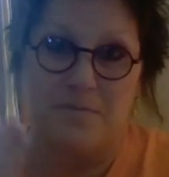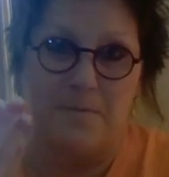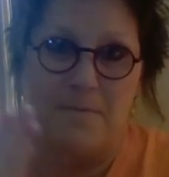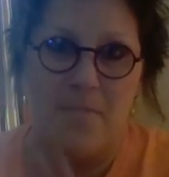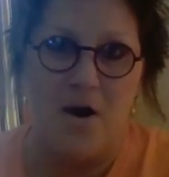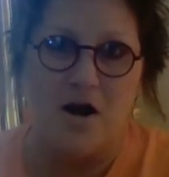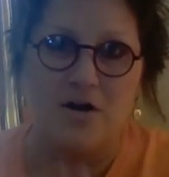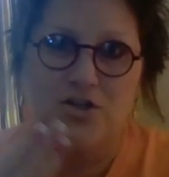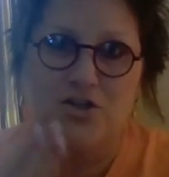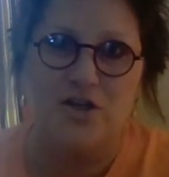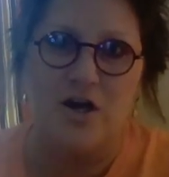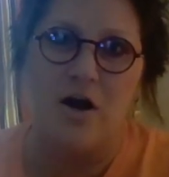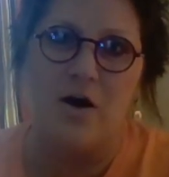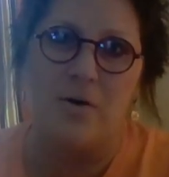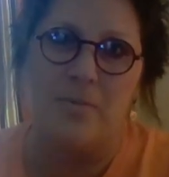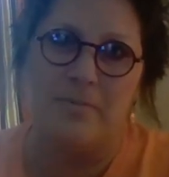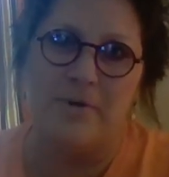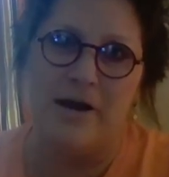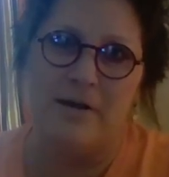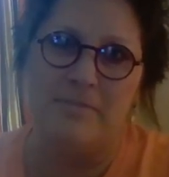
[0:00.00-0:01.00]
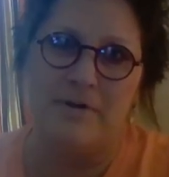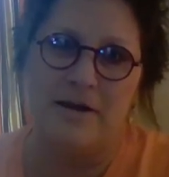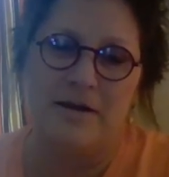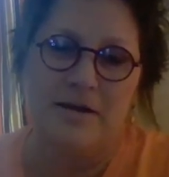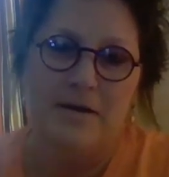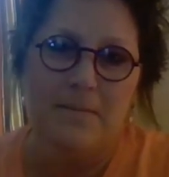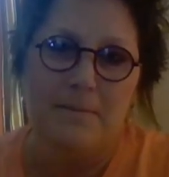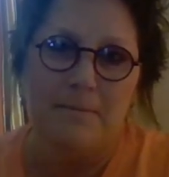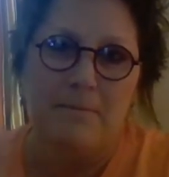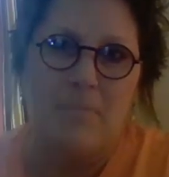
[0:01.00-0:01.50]
March on, baby.
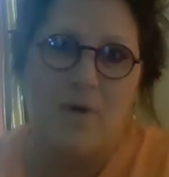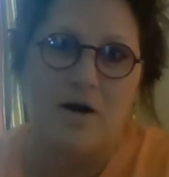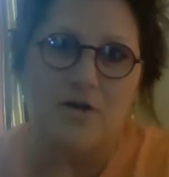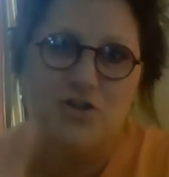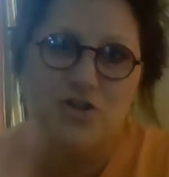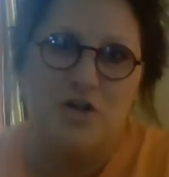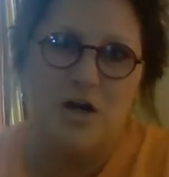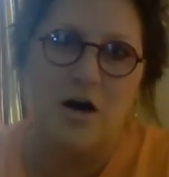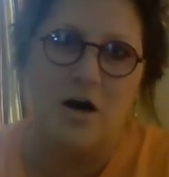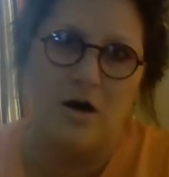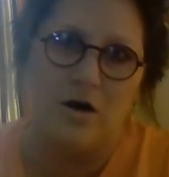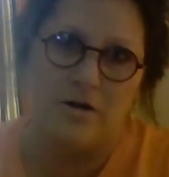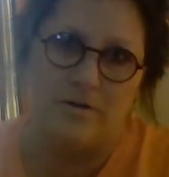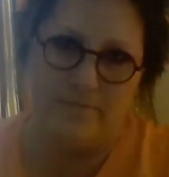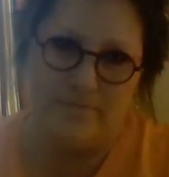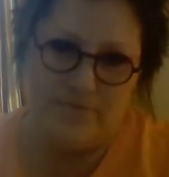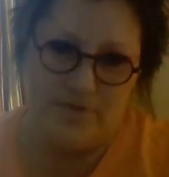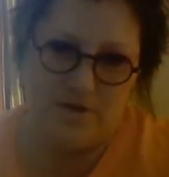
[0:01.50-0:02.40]
March on.